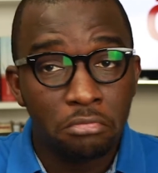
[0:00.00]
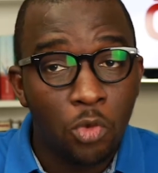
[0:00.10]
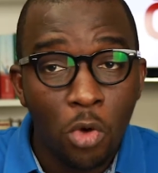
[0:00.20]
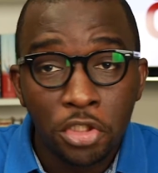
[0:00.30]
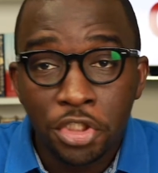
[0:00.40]

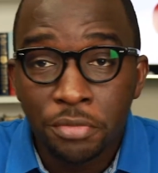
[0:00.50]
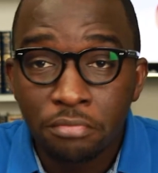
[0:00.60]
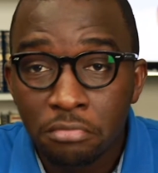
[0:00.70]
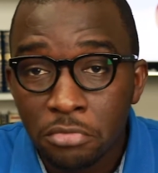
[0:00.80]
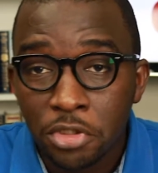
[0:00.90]
watch
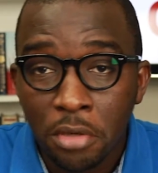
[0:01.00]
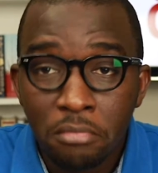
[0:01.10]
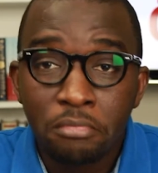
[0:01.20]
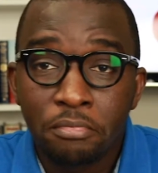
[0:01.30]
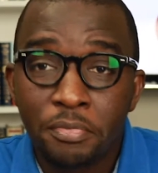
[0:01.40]

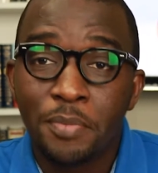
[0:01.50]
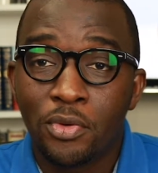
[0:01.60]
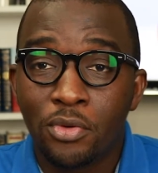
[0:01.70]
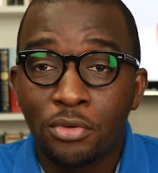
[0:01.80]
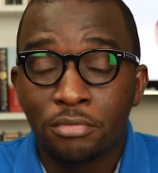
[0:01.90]
some
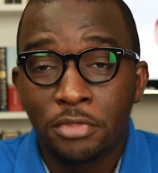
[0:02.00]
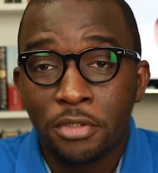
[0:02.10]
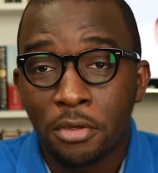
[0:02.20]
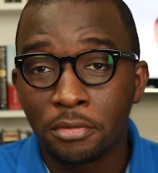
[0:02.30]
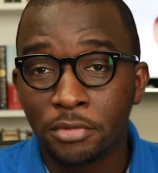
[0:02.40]
people, you
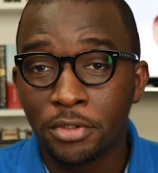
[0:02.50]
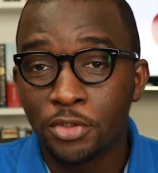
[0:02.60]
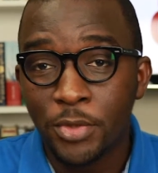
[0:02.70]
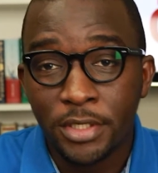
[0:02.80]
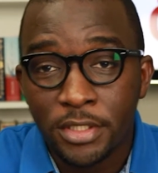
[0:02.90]
know,
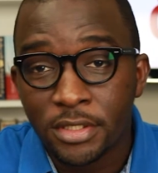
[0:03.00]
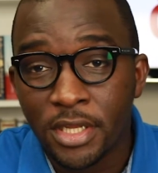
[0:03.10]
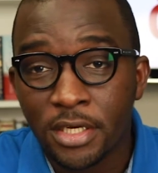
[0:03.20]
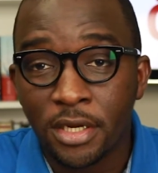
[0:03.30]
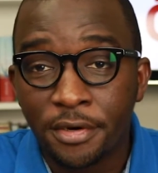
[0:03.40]
doing this
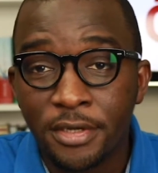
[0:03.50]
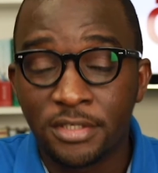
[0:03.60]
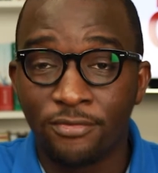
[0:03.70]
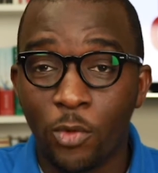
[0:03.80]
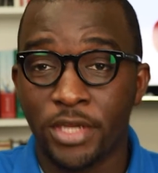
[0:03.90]
thing in a
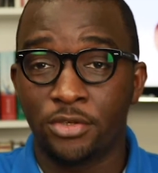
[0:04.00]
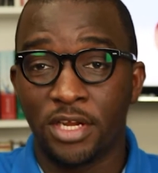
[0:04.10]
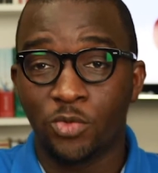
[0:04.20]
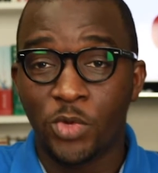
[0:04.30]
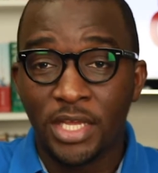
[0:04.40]
creative way so
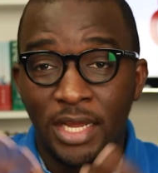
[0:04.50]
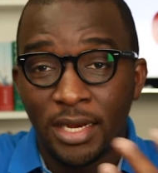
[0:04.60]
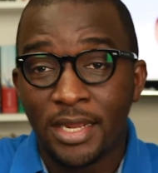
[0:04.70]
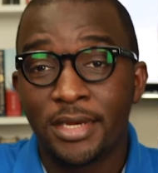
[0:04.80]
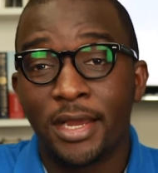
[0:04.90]
that we
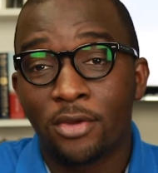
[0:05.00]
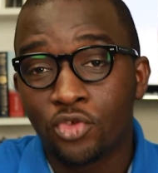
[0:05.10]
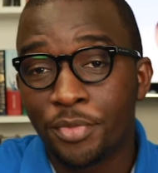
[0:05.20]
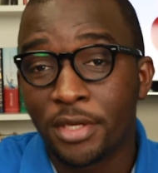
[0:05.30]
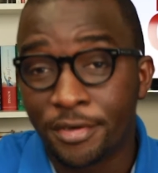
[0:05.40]
can learn how
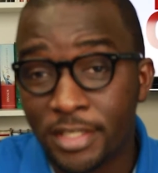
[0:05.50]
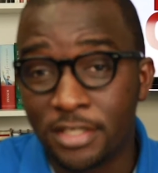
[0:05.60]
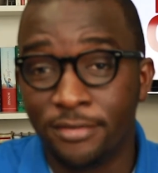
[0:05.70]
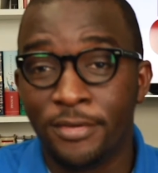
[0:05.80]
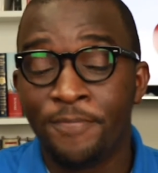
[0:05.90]
to be
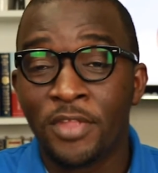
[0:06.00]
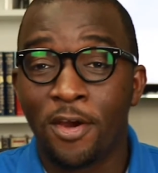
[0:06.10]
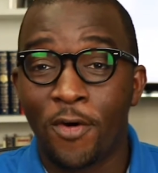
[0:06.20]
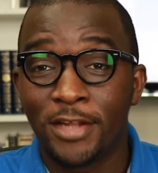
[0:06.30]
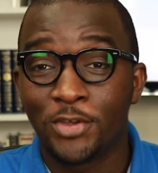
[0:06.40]
creative?
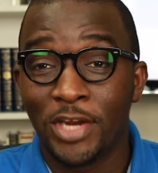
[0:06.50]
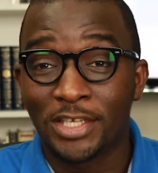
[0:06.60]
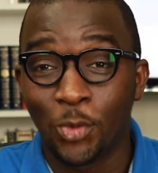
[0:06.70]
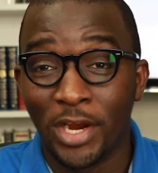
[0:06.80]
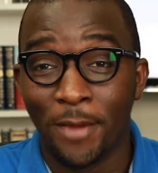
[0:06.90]
All right, so
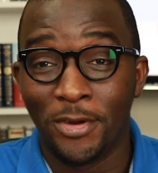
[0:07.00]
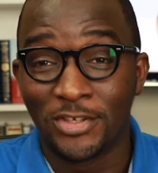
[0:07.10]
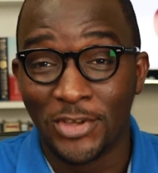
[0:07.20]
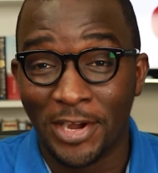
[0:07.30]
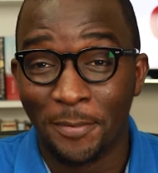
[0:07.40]
that's what I want to
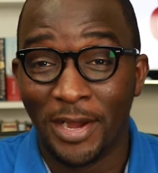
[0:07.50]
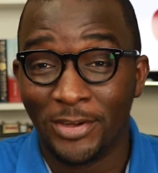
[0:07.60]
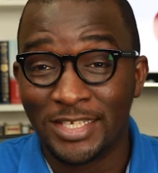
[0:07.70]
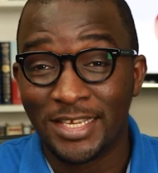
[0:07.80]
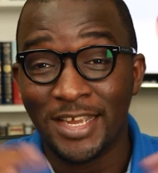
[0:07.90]
talk
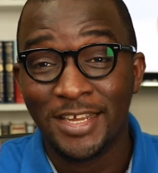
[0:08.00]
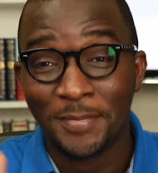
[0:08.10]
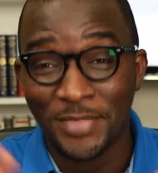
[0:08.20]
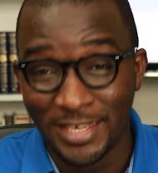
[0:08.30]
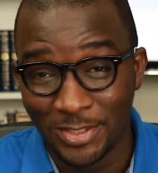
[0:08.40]
about
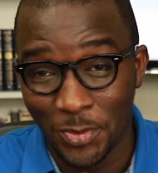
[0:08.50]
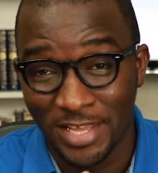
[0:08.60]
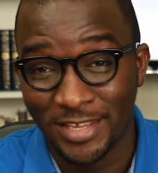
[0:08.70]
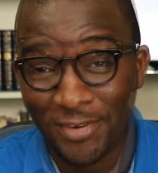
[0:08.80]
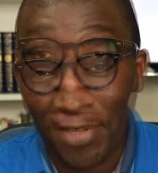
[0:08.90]
this
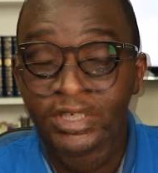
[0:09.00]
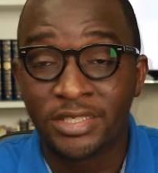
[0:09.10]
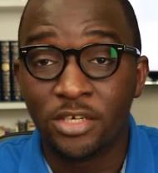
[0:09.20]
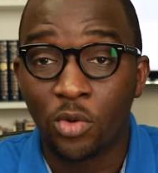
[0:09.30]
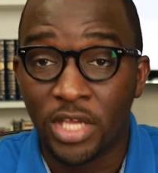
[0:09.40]
week.
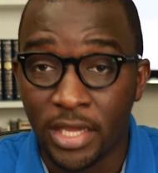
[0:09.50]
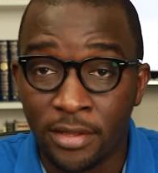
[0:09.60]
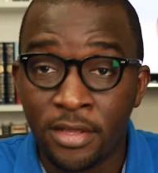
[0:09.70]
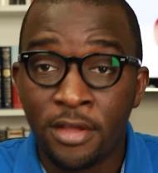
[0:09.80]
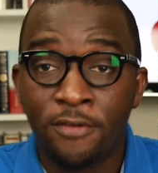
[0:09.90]
Is it okay
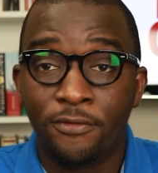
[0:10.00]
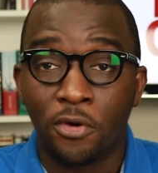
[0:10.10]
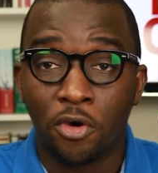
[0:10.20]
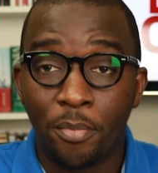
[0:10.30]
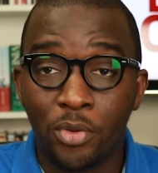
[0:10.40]

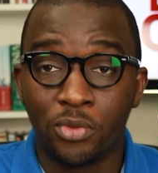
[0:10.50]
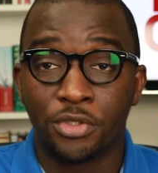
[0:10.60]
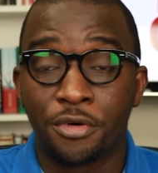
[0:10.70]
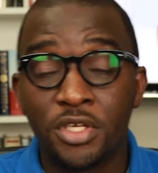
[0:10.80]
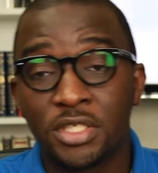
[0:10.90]
for couples,
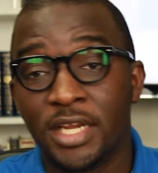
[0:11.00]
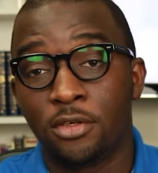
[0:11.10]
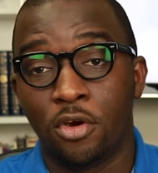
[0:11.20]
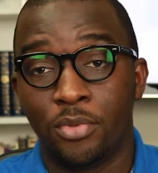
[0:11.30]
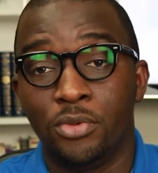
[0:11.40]

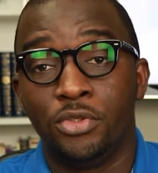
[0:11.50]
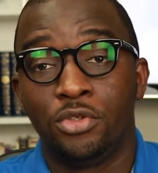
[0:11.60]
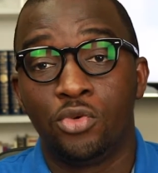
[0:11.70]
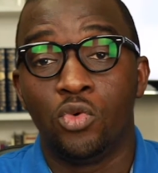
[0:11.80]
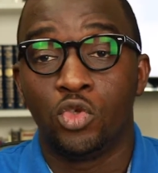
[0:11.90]
Christian couples,
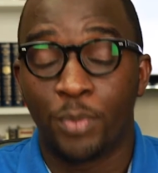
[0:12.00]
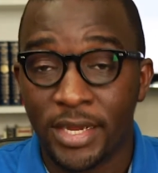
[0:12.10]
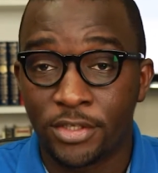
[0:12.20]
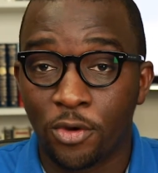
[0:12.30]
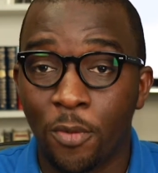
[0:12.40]
to
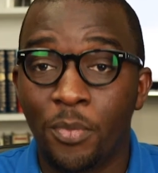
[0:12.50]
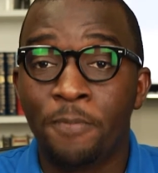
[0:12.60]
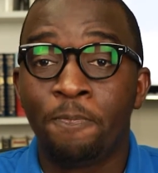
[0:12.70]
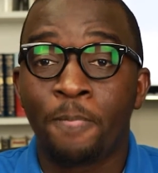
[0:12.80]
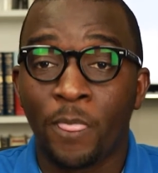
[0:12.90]
spice up
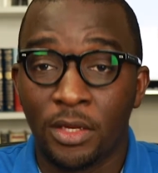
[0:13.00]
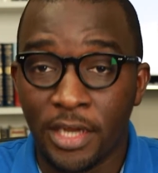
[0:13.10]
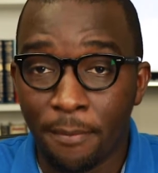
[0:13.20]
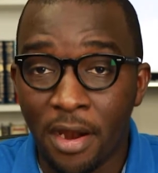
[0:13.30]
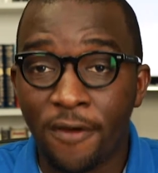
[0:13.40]

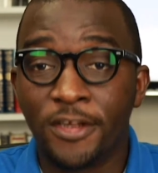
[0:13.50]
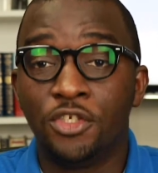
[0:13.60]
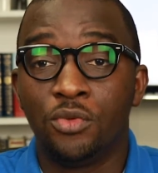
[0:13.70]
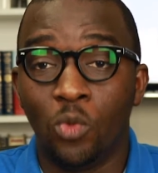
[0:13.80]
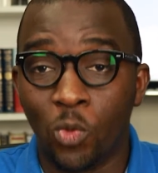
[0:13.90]
their
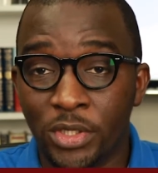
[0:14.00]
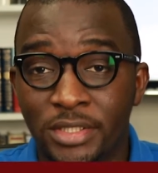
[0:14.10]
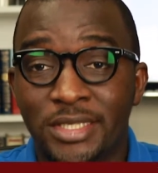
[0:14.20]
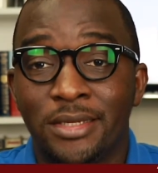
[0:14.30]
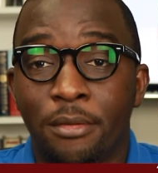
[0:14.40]
marriage
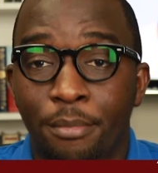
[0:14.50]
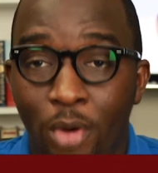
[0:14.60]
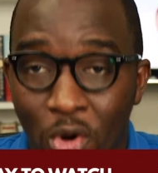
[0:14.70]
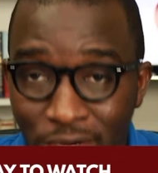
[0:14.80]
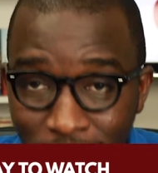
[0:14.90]
with
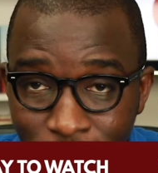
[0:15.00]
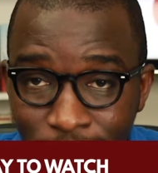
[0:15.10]
porn?